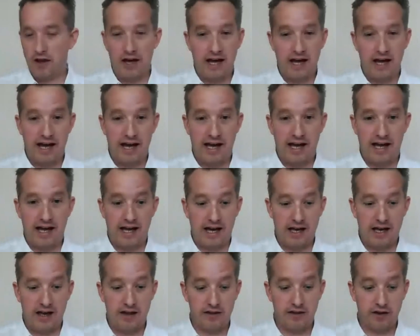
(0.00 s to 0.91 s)

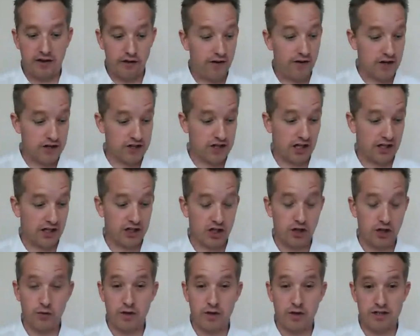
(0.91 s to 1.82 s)
So the first thing I'll
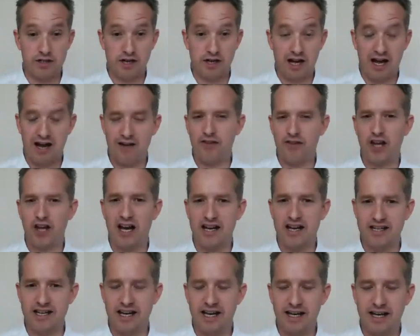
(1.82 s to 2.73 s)
do is have the
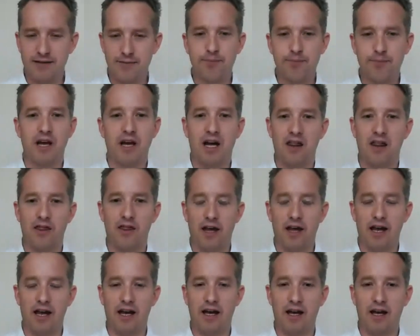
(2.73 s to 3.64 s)
idea and
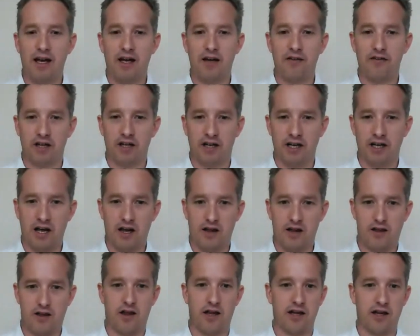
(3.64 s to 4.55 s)
there for the
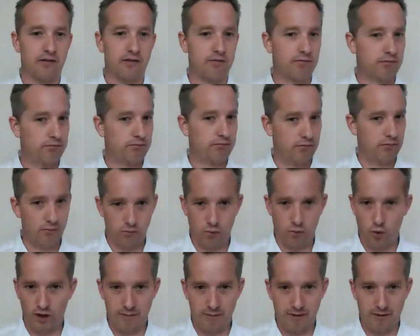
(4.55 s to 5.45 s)
class, like
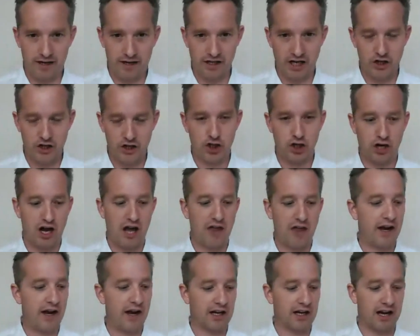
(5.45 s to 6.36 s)
walking meditation, and
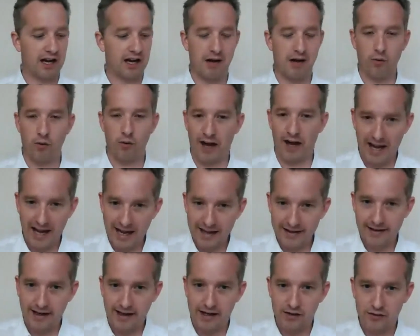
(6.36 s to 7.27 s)
then I'll come up with a
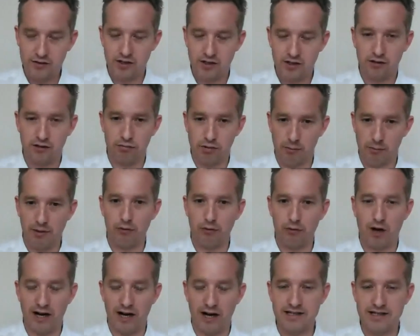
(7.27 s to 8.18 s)
handout. I'll probably
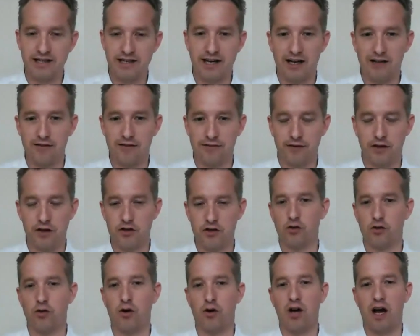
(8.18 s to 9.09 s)
write it out first,
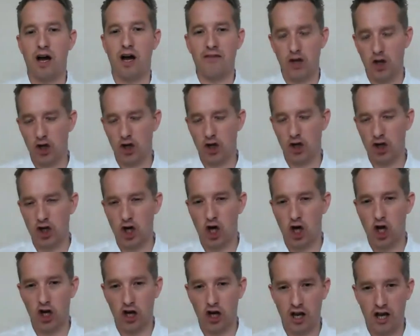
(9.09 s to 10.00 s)
or have a look
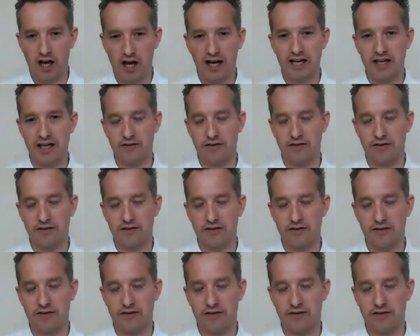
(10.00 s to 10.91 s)
online for
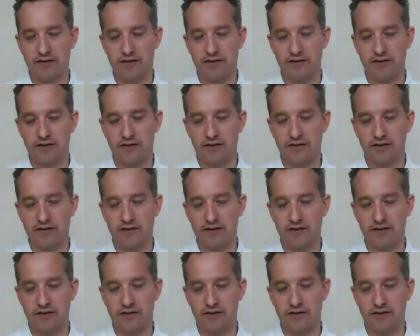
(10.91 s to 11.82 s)
stuff, have a look through some of
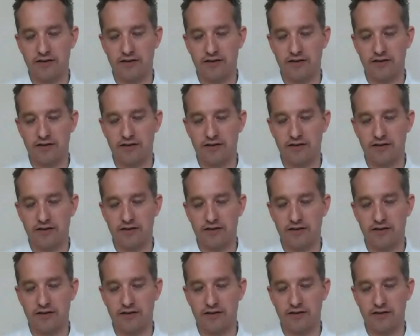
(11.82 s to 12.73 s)
my golfing books
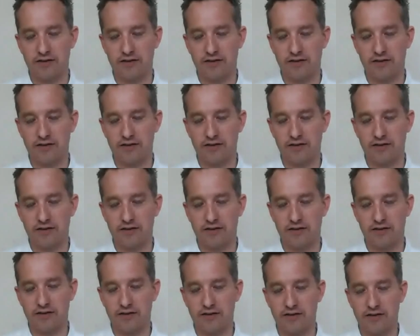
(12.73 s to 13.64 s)
to do a bit of
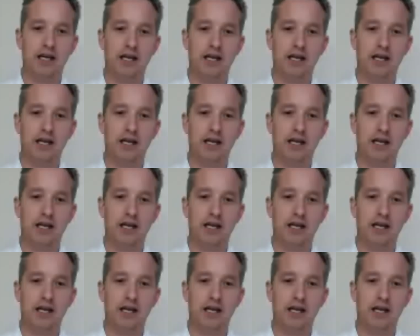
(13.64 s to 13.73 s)
research,